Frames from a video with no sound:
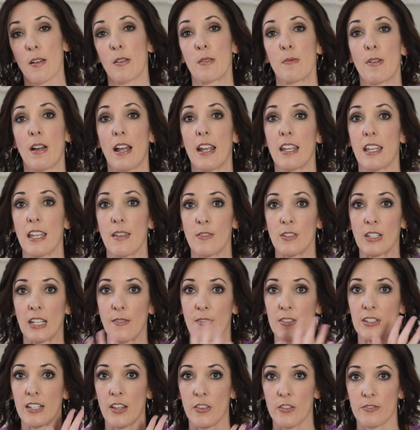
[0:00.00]
I would probably even
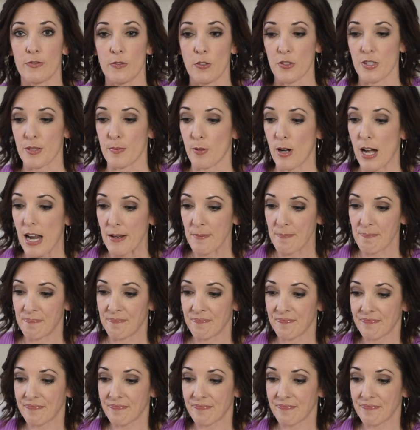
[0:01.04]
give it another full spray.